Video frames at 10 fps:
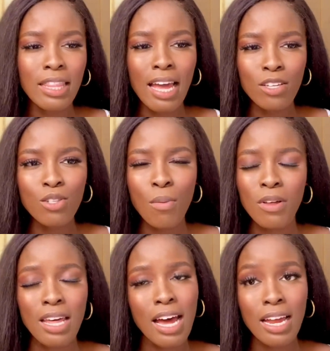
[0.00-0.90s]
There are some
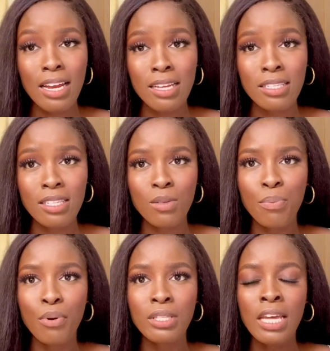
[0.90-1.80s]
other atlases,
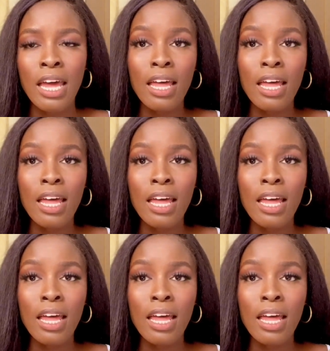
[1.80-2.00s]
but